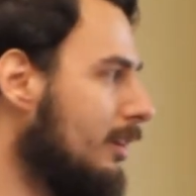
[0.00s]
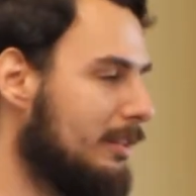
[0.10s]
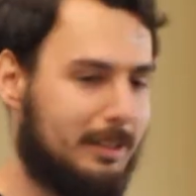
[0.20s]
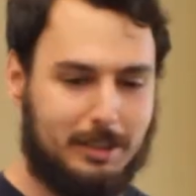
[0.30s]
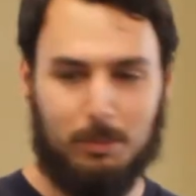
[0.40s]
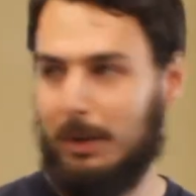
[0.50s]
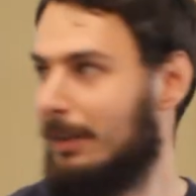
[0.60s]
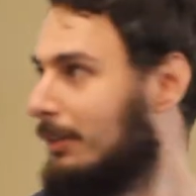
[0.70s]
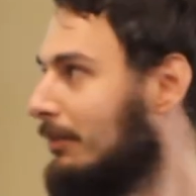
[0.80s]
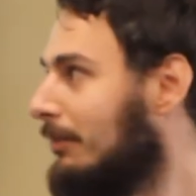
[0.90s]
I'll let someone
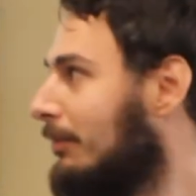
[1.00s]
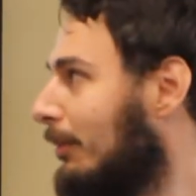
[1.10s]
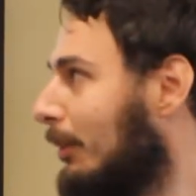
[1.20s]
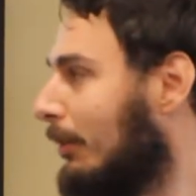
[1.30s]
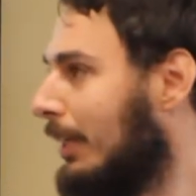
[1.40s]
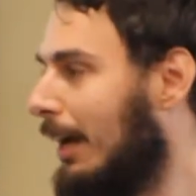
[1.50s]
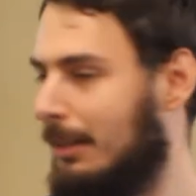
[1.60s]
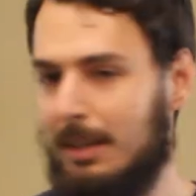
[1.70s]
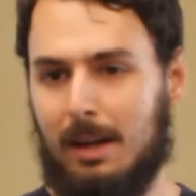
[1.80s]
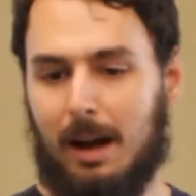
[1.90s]
else.
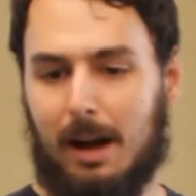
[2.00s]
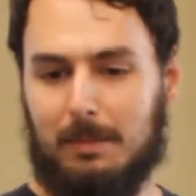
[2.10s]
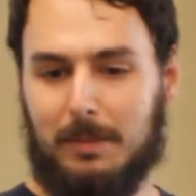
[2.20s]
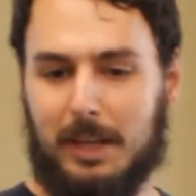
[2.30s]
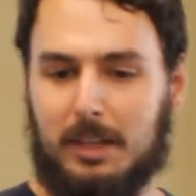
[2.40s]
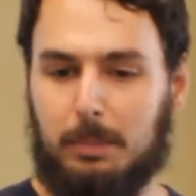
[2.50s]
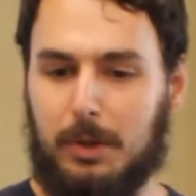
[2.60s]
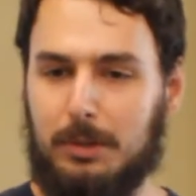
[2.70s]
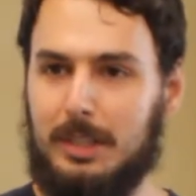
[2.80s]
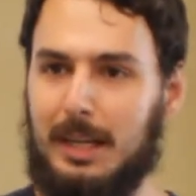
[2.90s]
Um, in
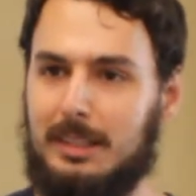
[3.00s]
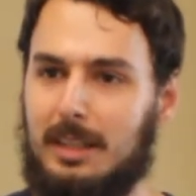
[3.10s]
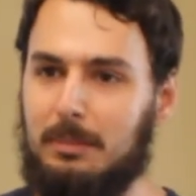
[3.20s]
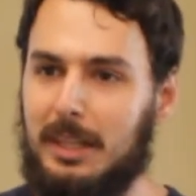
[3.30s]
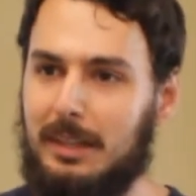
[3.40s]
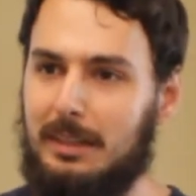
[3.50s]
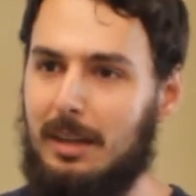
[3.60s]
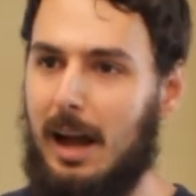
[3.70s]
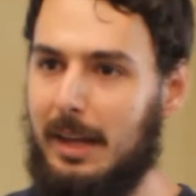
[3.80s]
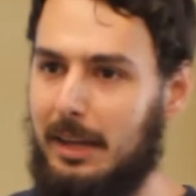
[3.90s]
computer science,
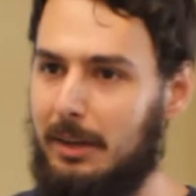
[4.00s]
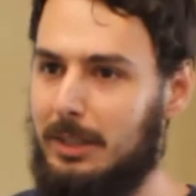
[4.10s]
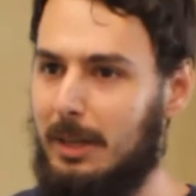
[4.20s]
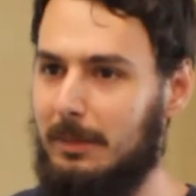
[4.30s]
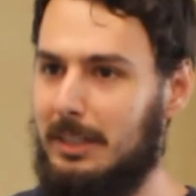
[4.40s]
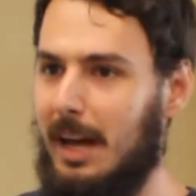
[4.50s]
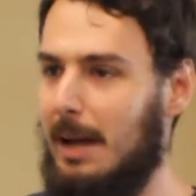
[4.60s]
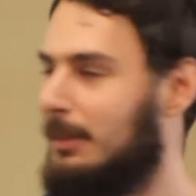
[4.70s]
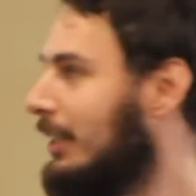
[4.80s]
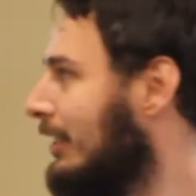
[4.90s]
something I hear some of the
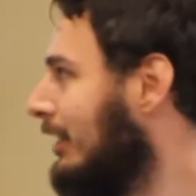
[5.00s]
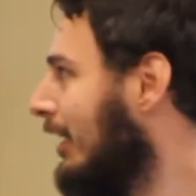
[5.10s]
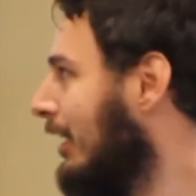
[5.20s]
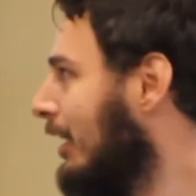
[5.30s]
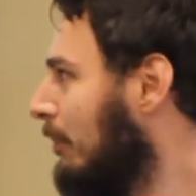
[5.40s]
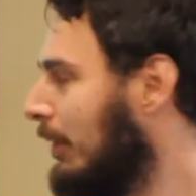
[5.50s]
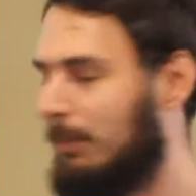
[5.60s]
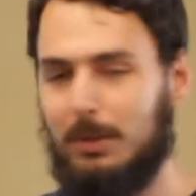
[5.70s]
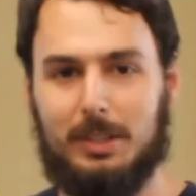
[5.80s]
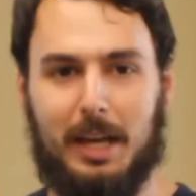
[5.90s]
times is
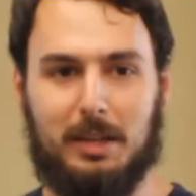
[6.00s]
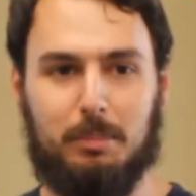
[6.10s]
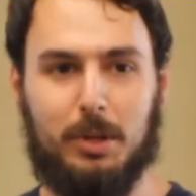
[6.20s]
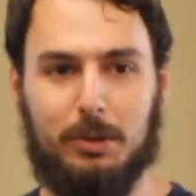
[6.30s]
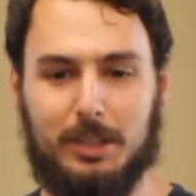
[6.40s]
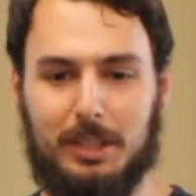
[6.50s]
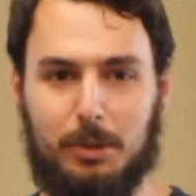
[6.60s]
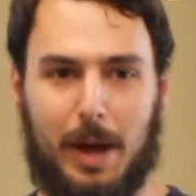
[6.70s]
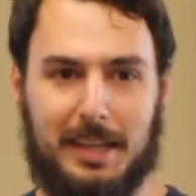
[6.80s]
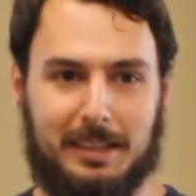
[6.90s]
people say computers can
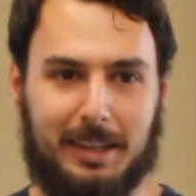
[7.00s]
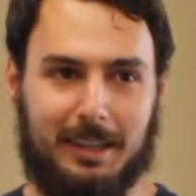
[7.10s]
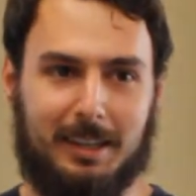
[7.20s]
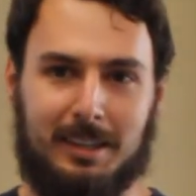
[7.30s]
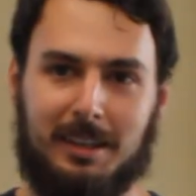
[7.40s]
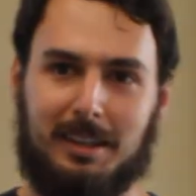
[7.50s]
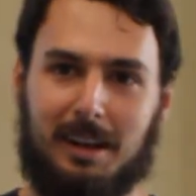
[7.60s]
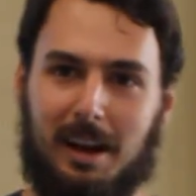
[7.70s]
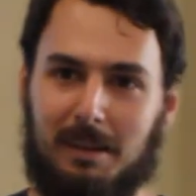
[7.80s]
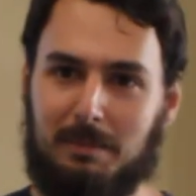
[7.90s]
do anything.
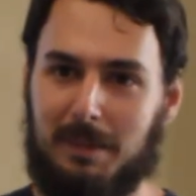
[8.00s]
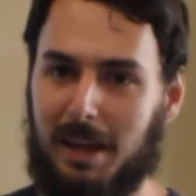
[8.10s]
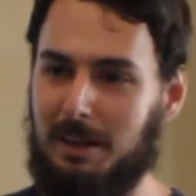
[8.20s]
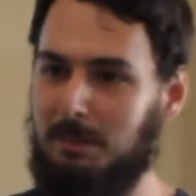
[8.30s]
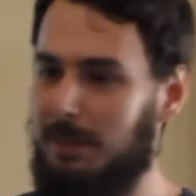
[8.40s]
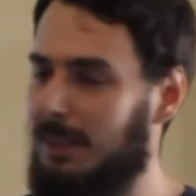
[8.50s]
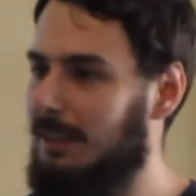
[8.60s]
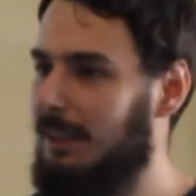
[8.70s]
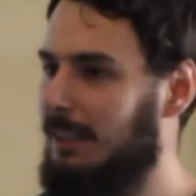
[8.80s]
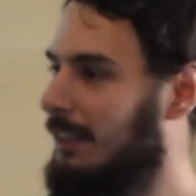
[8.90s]
Um, and
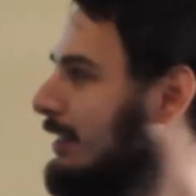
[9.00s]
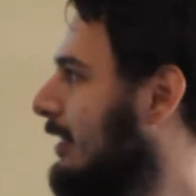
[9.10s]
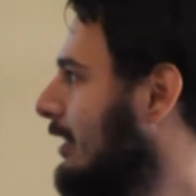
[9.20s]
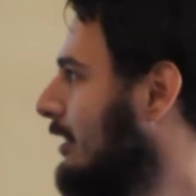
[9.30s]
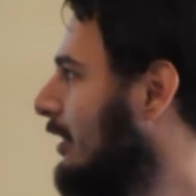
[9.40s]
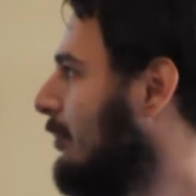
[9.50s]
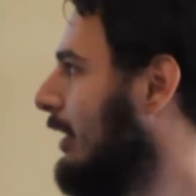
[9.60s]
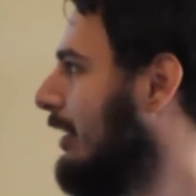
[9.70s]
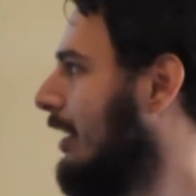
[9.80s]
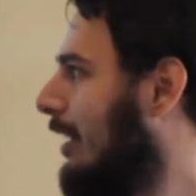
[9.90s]
admittedly, this is a little
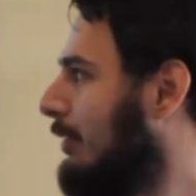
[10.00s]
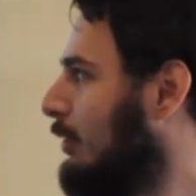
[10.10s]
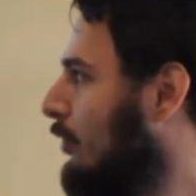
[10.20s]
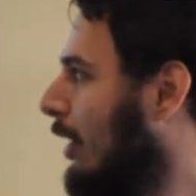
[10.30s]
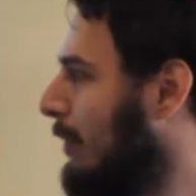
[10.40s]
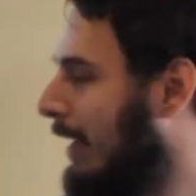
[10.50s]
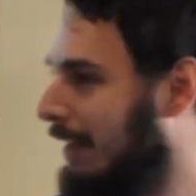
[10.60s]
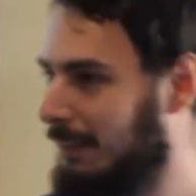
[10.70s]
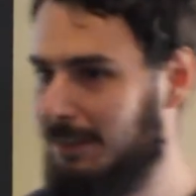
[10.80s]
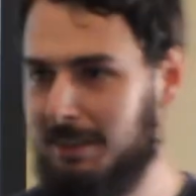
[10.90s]
bit of a straw
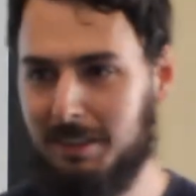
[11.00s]
man.